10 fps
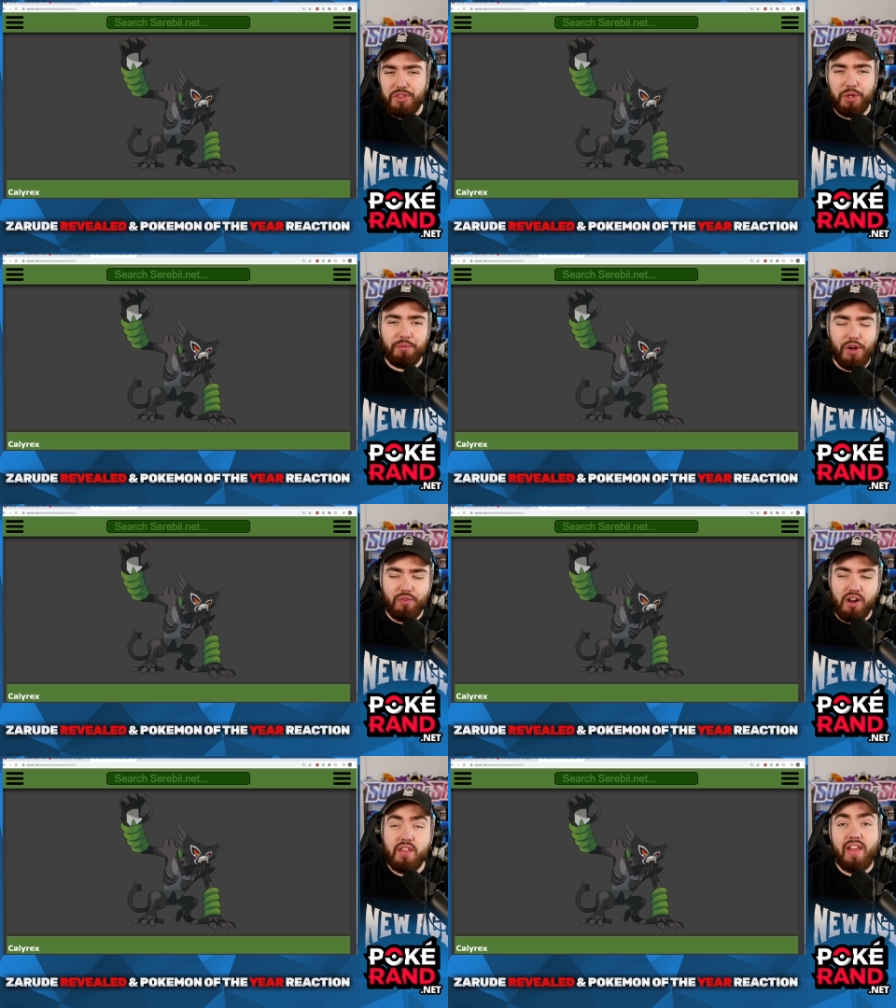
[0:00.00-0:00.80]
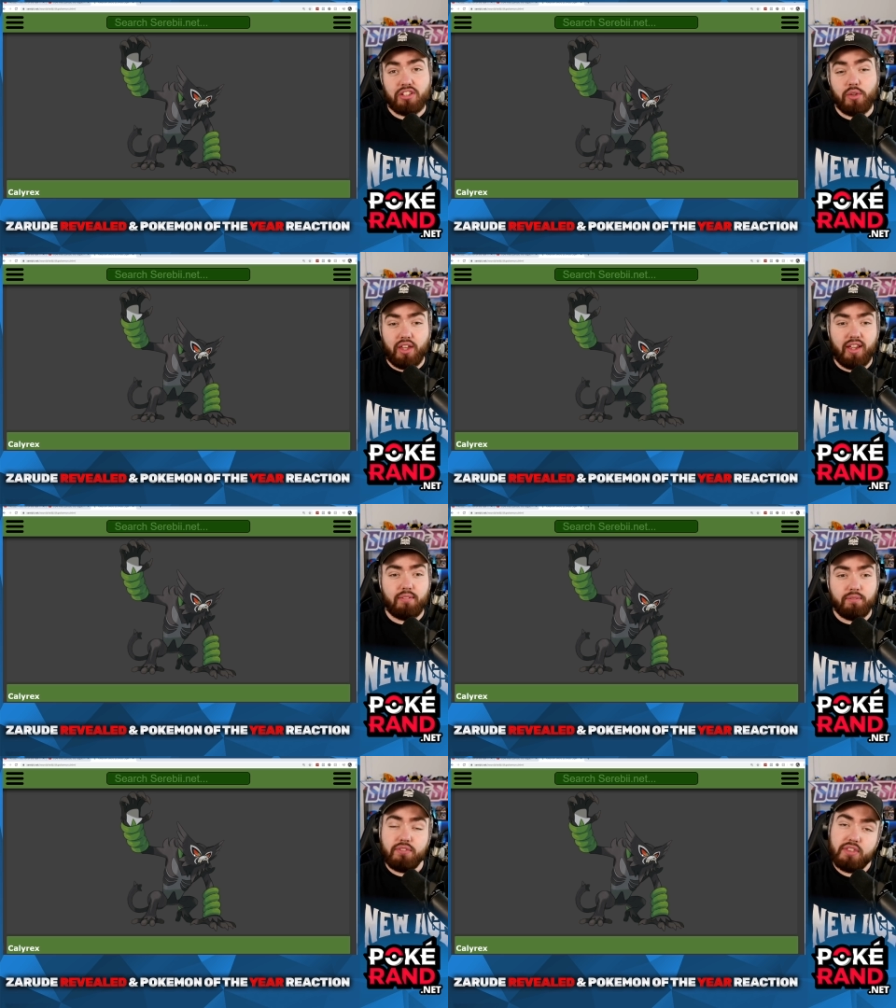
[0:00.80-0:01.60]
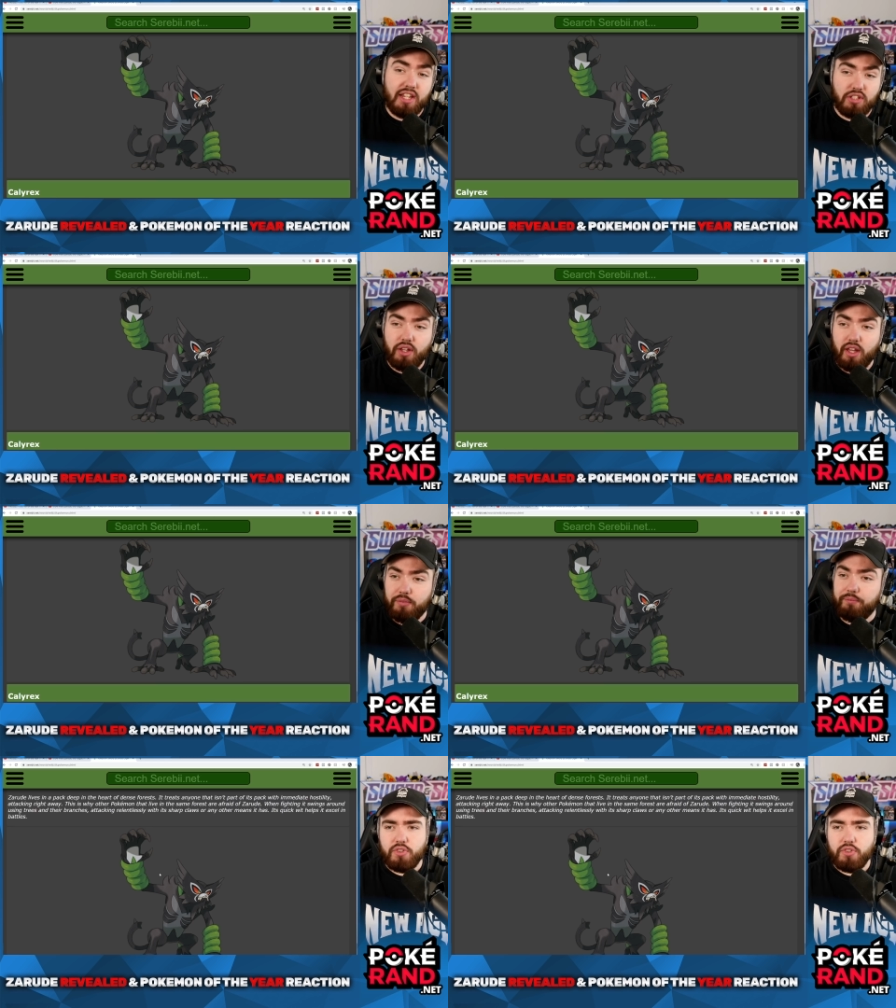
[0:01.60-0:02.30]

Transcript: mythical Pokemon, and that's okay. That is okay.